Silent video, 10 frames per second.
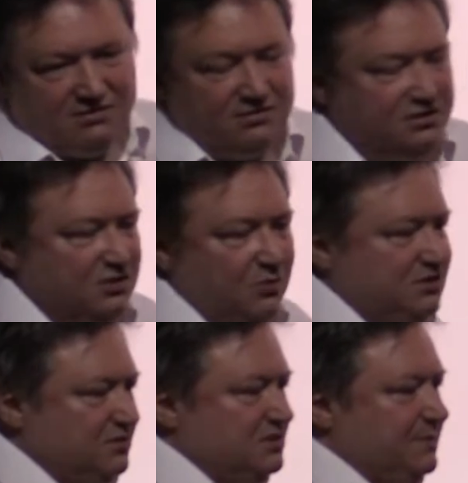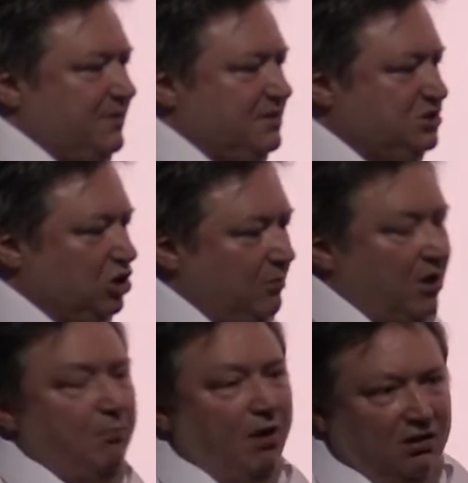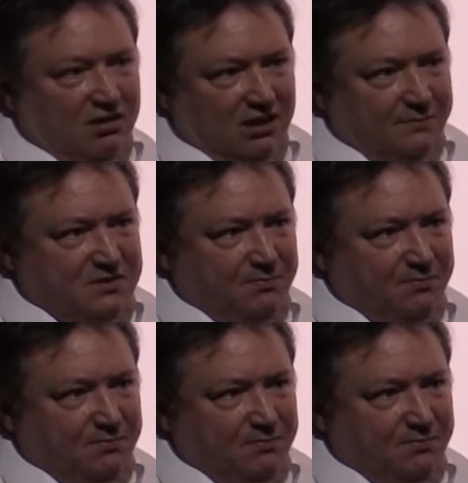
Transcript: someone talks about the job apocalypse,